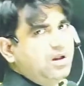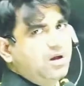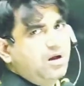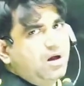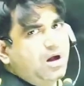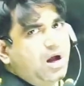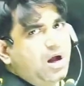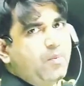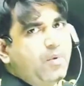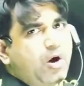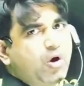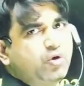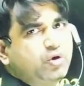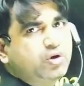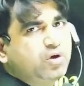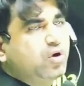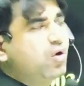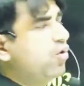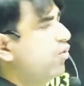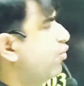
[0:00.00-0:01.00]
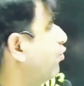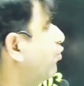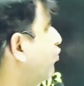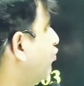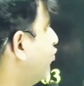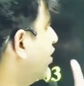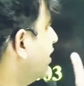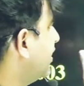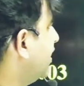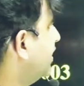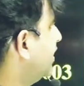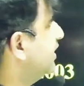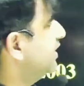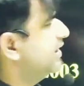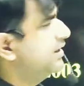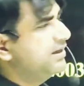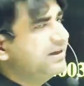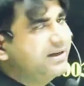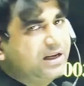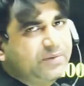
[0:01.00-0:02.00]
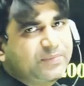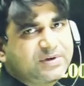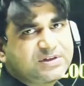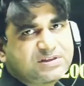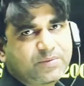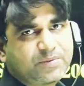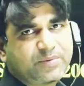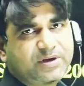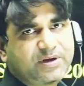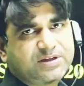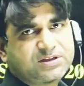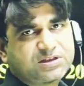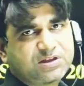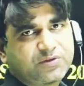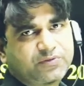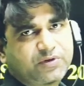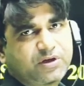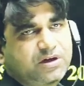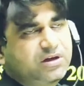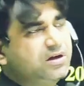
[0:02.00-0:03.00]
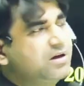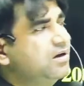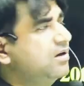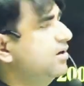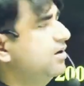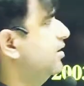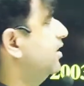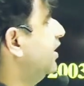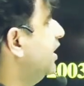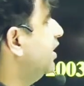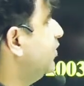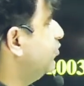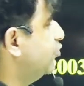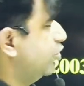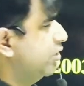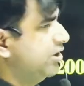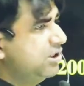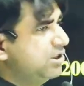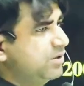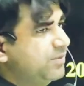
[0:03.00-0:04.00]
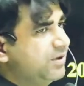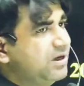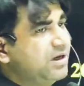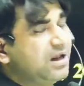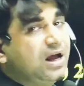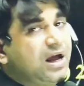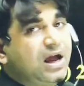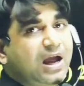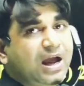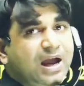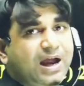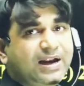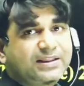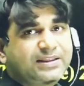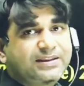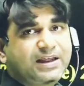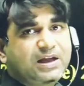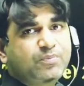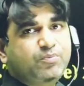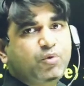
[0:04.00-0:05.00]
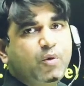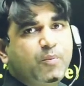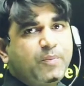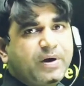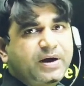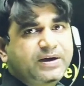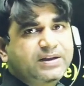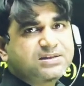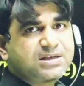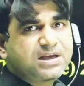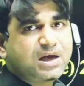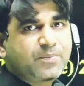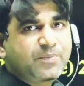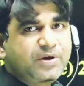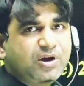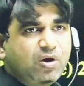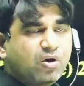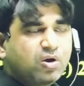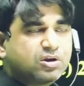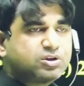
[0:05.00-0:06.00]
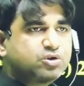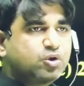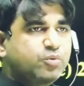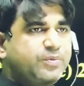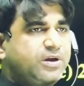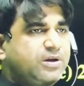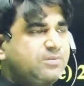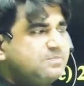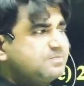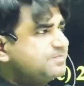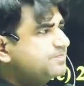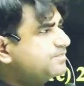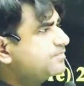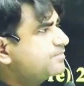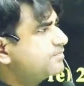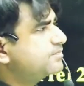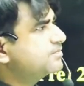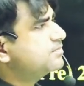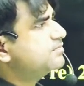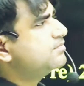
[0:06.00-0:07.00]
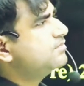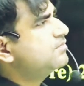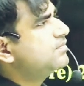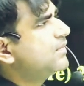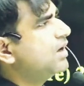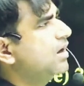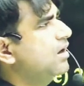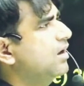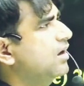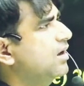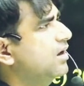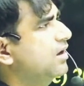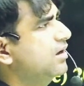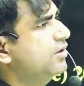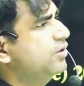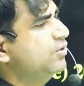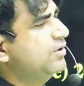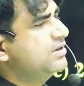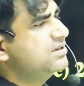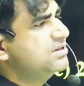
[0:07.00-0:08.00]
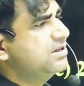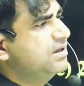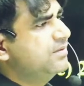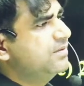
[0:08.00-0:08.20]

About 118 elements have been discovered in periodic table, and their properties have been also been you can say